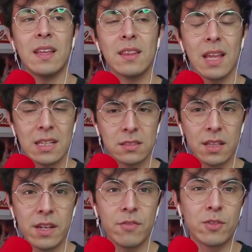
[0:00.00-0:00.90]
And then
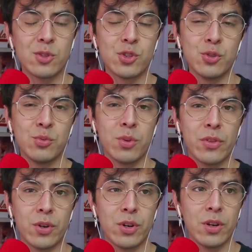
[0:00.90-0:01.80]
lastly, for June
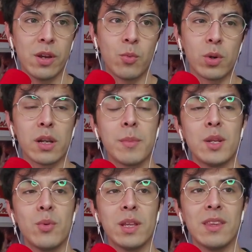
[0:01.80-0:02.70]
3rd, we're going to be
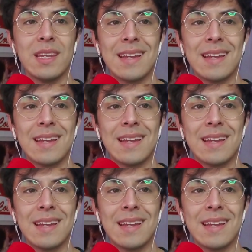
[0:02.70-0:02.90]
doing the